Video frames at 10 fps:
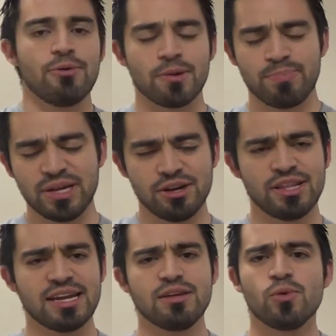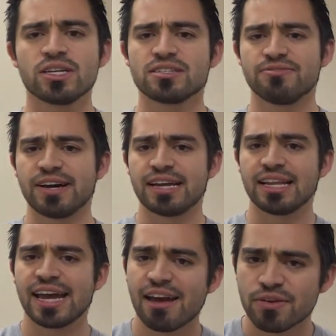would appear that he wants to fight at
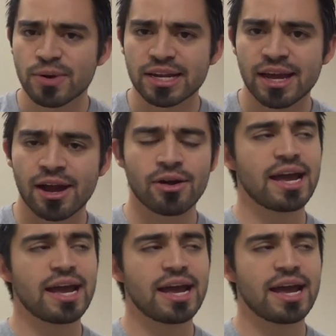light heavyweight now.